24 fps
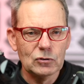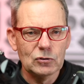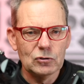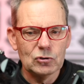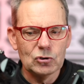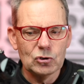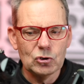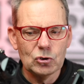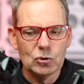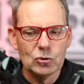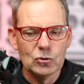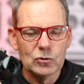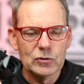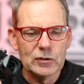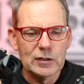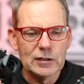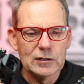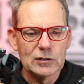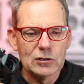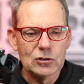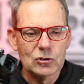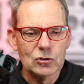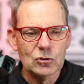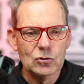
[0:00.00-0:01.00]
choosing
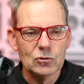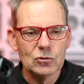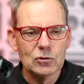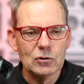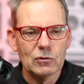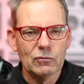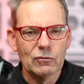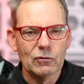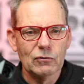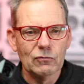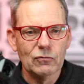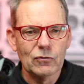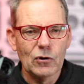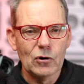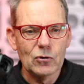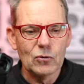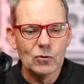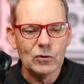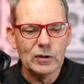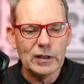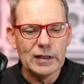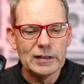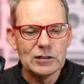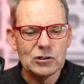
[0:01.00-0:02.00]
the two different
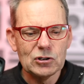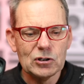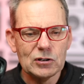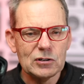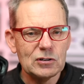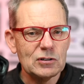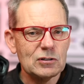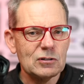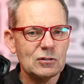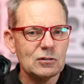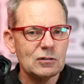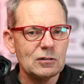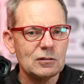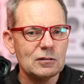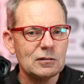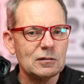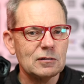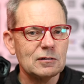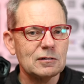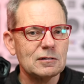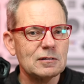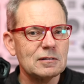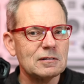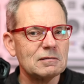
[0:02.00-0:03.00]
focal lengths, just
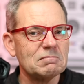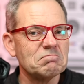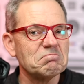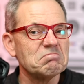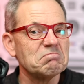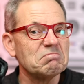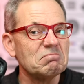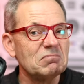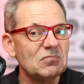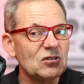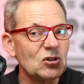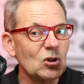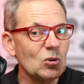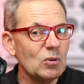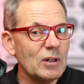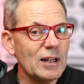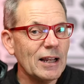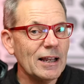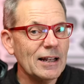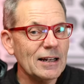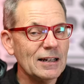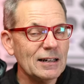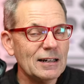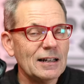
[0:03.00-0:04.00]
to do it
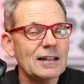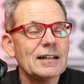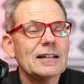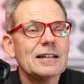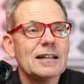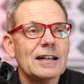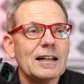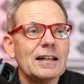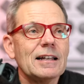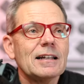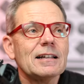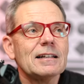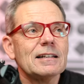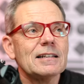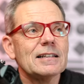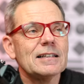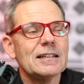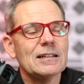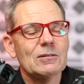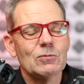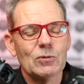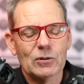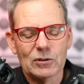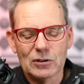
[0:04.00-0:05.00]
again and
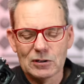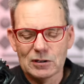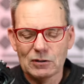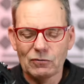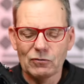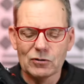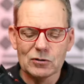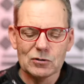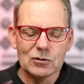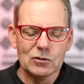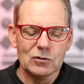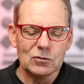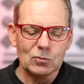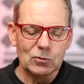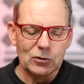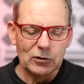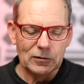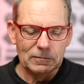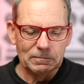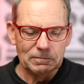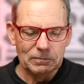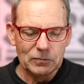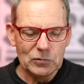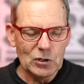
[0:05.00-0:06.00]
see what the differences were.
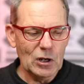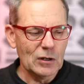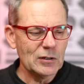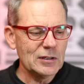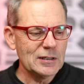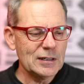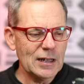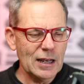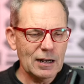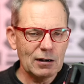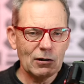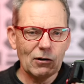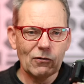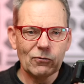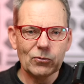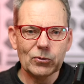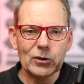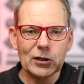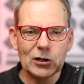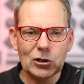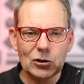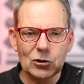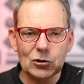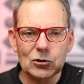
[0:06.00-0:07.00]
So I started off with
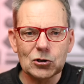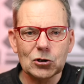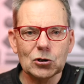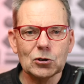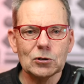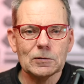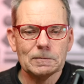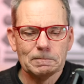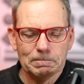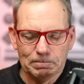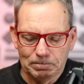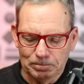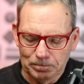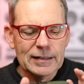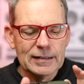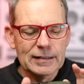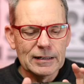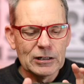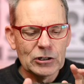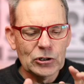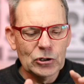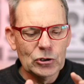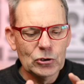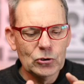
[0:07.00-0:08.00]
the Q two. The
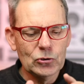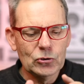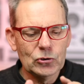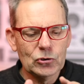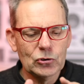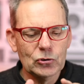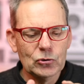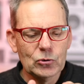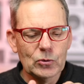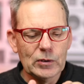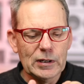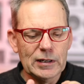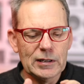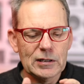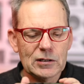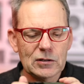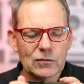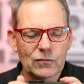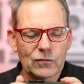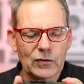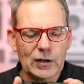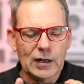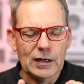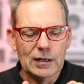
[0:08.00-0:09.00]
Q two is
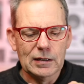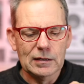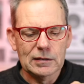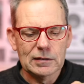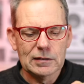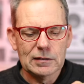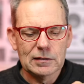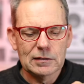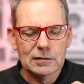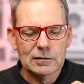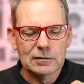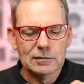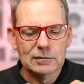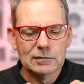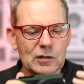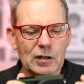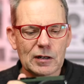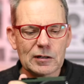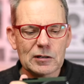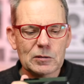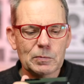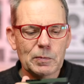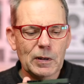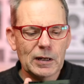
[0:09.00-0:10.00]
fast. I
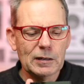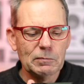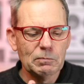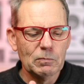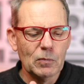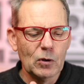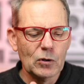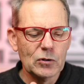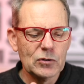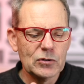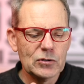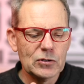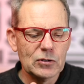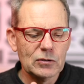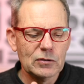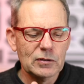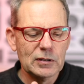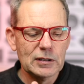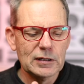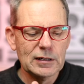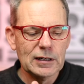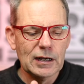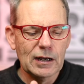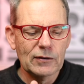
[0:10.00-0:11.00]
spent most of
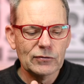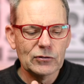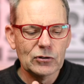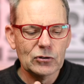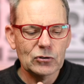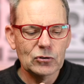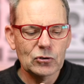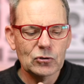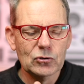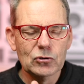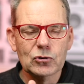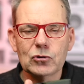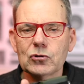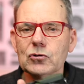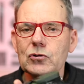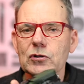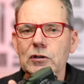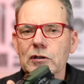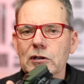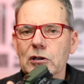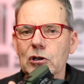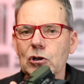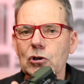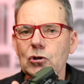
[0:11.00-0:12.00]
the afternoon
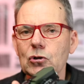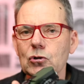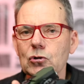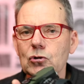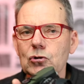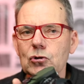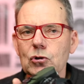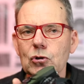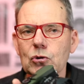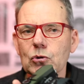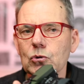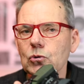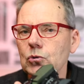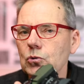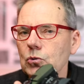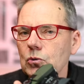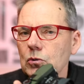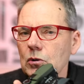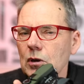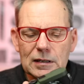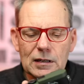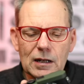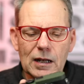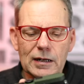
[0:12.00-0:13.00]
using the Q two.
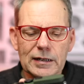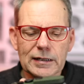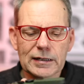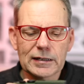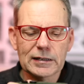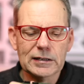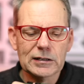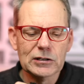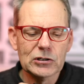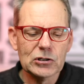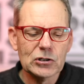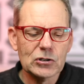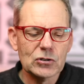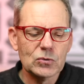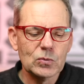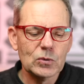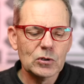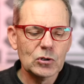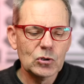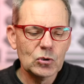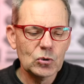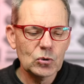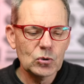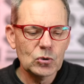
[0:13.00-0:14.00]
The lighting conditions were
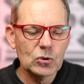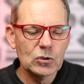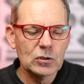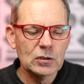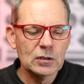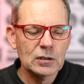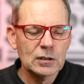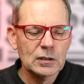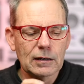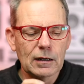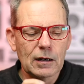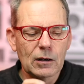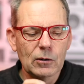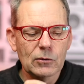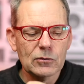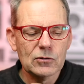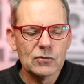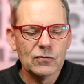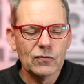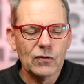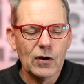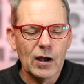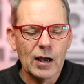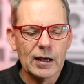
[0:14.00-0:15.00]
good. I was
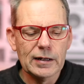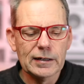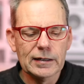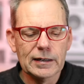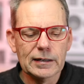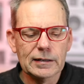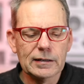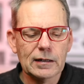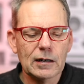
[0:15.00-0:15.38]
finding